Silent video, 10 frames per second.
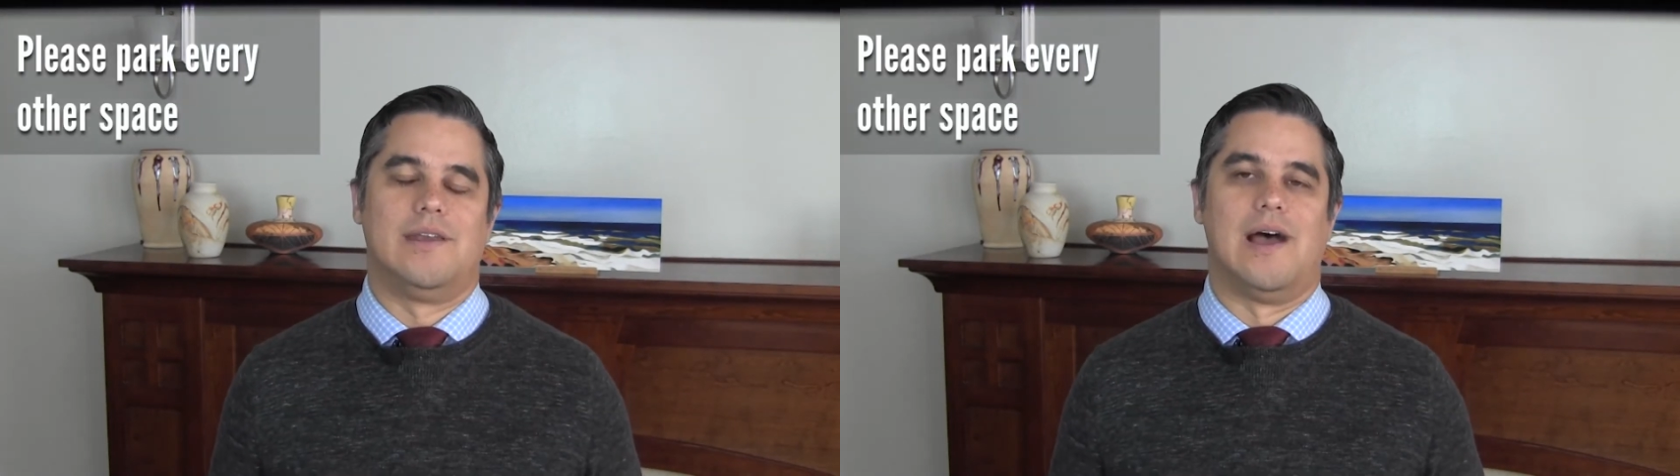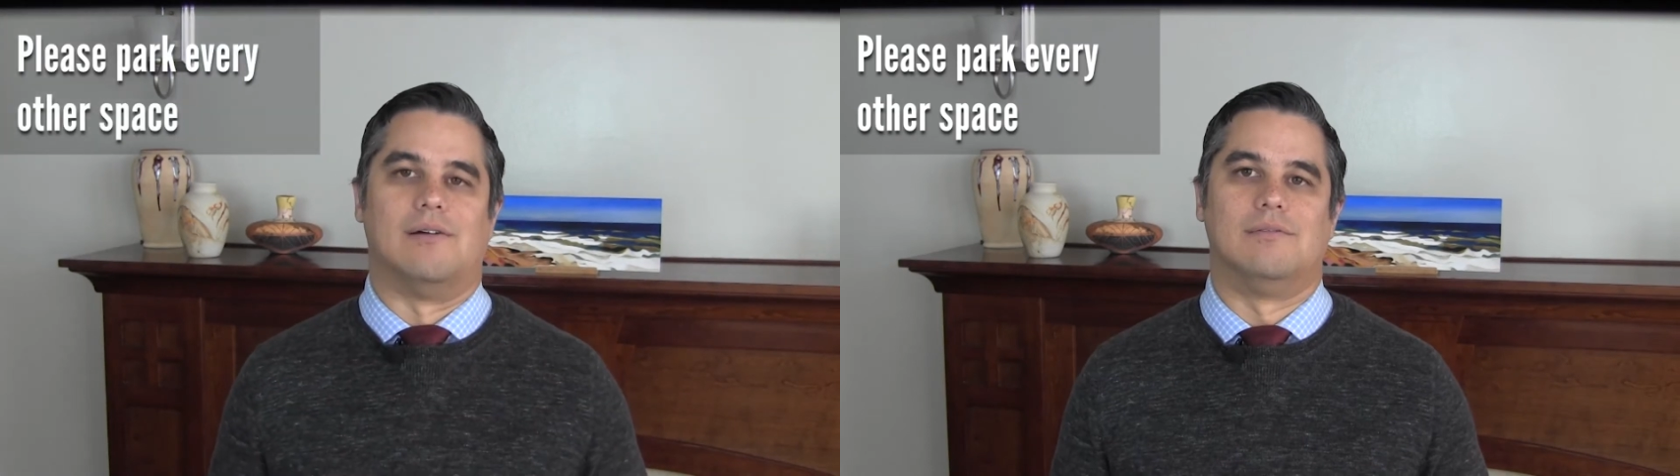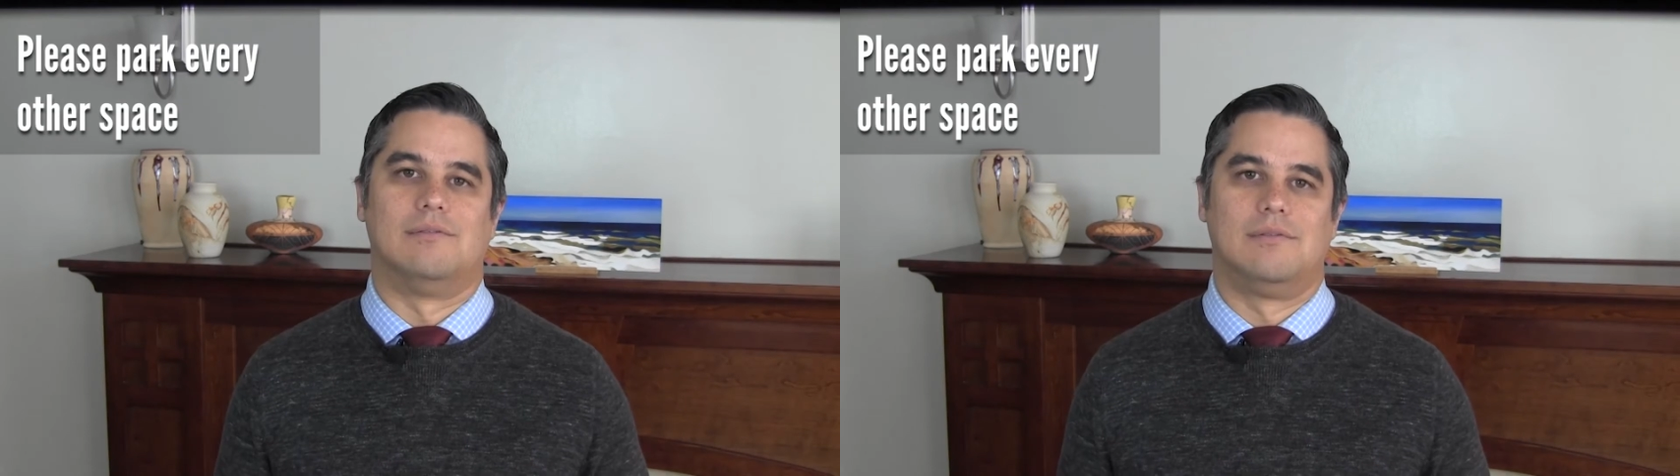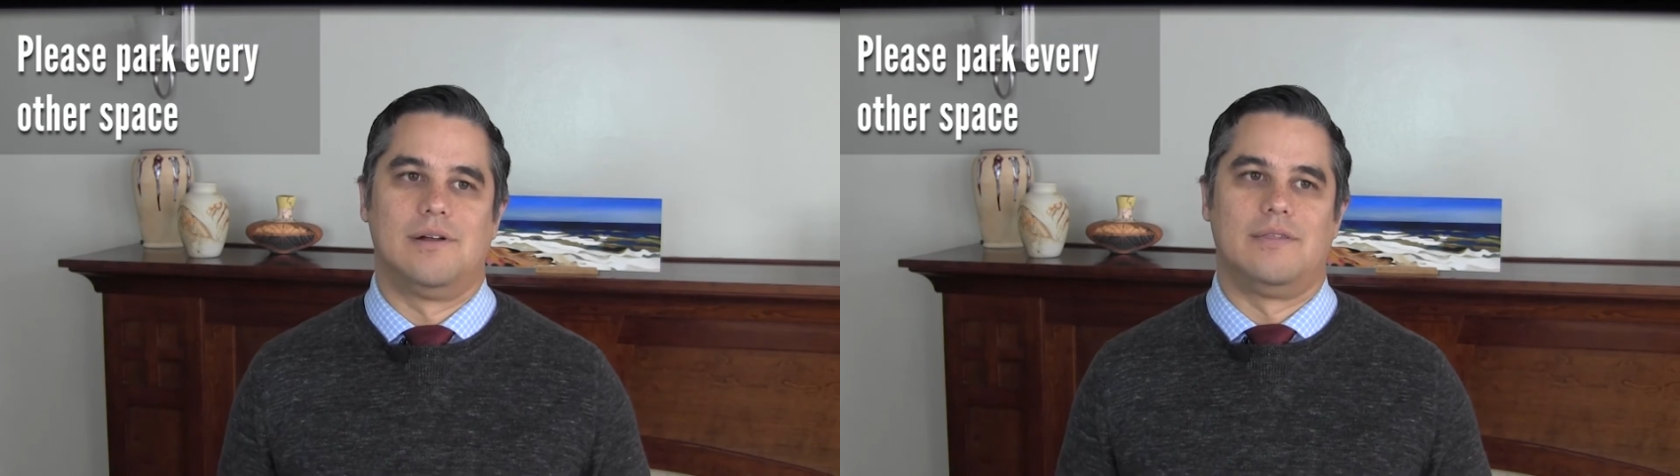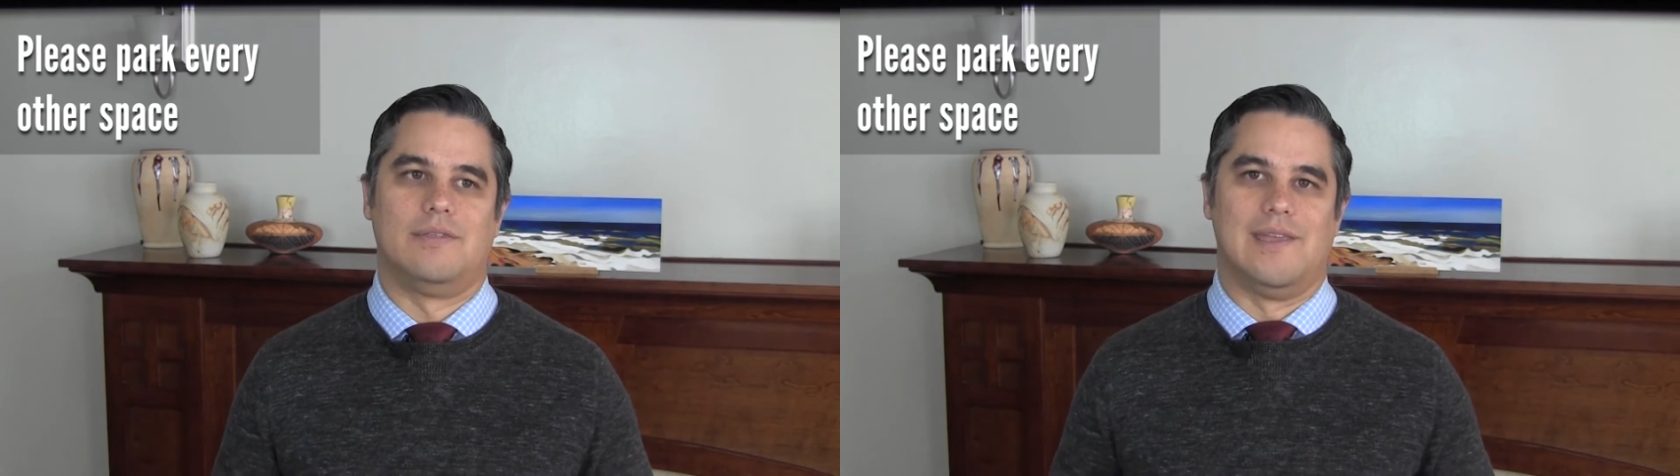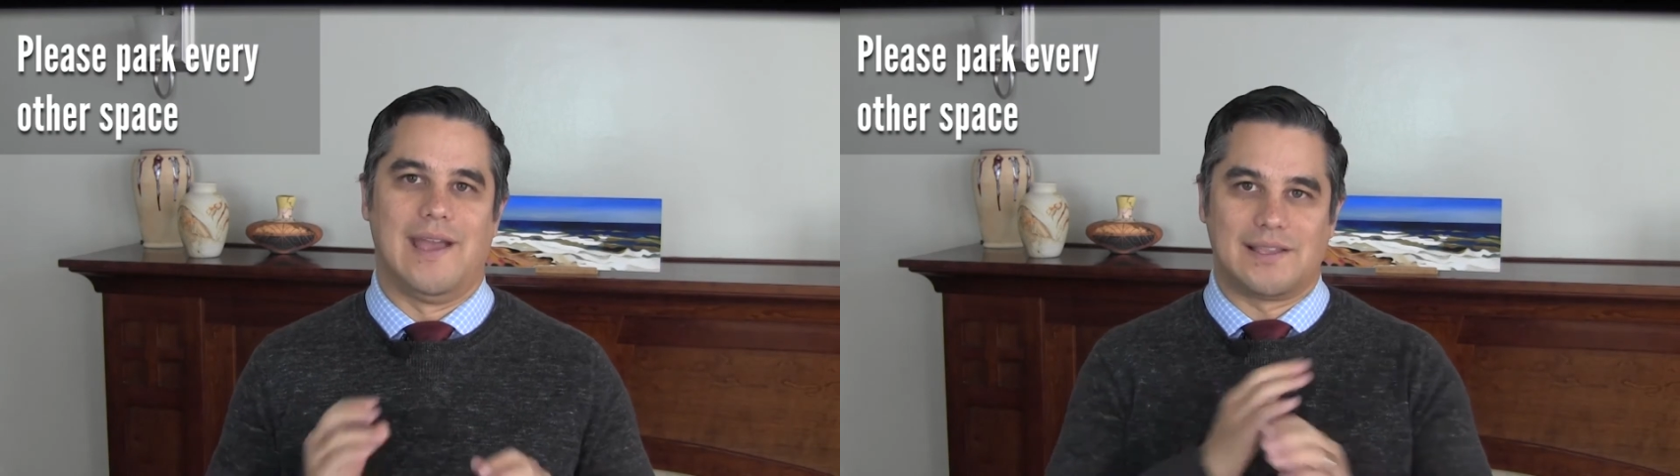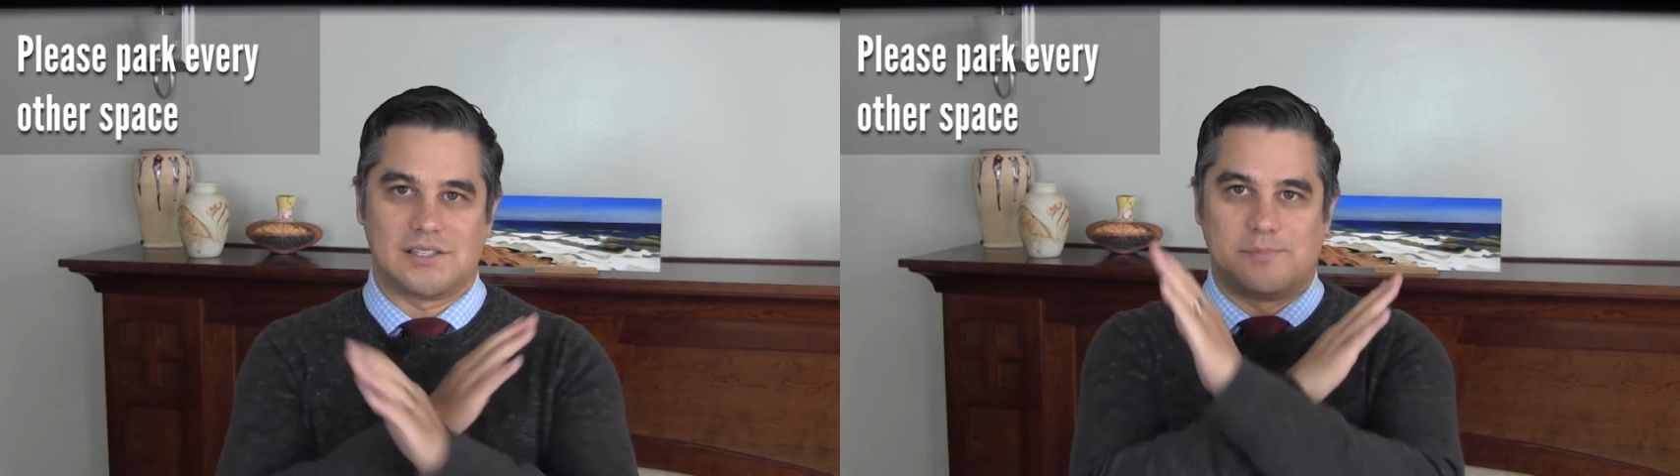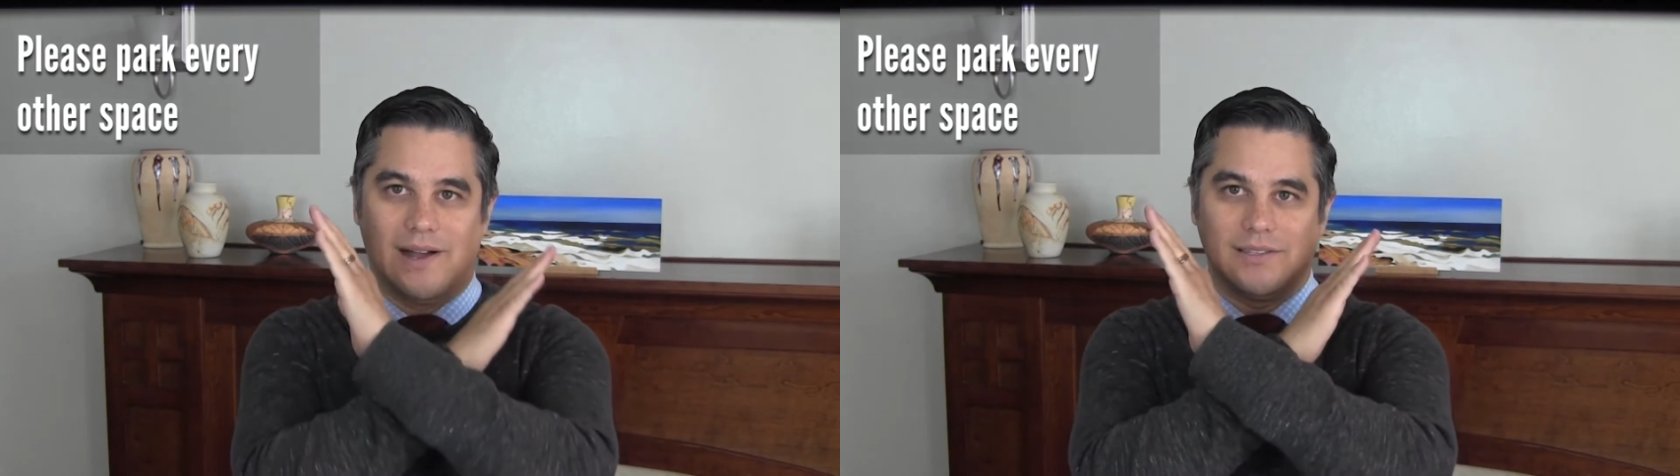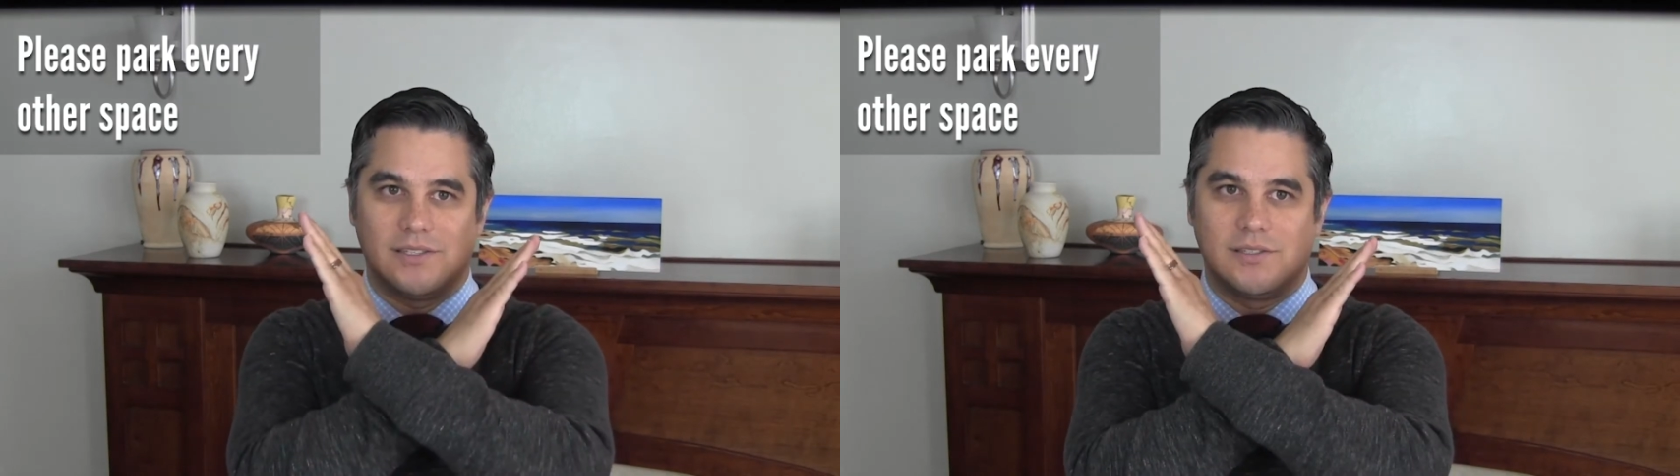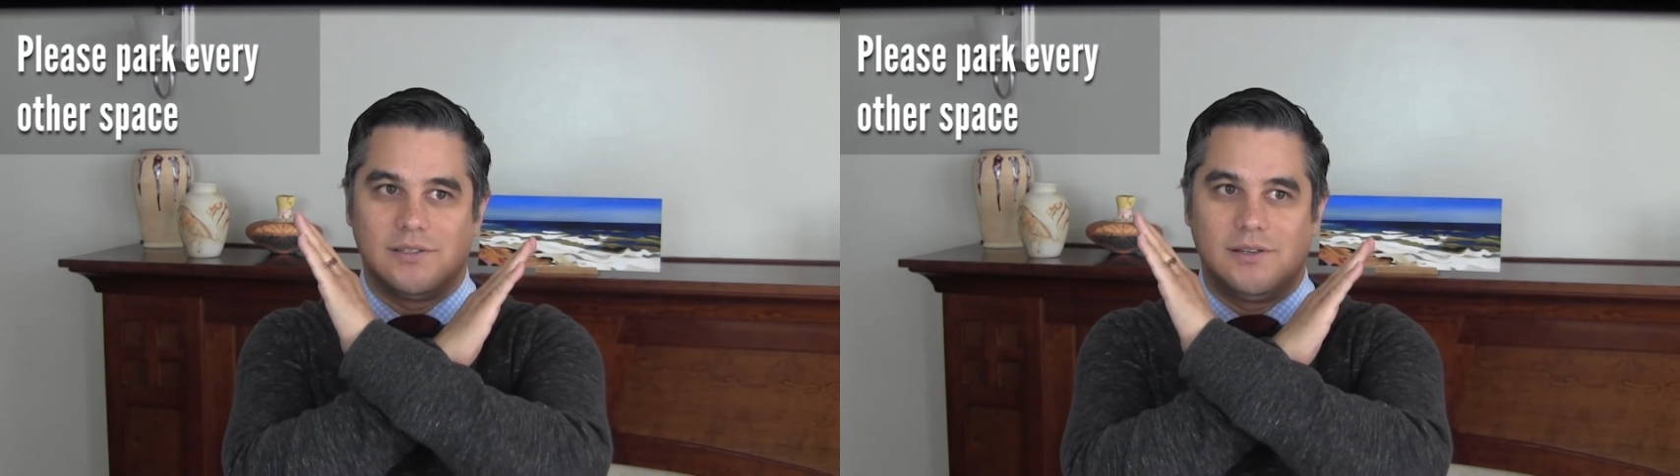Now, the X
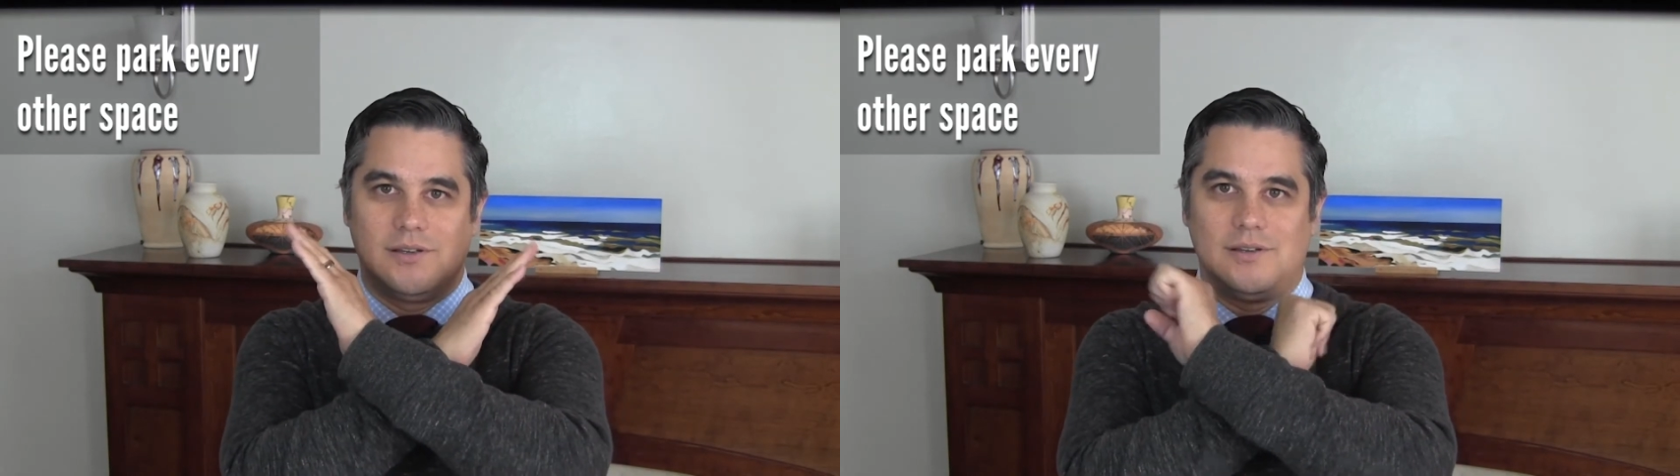spots,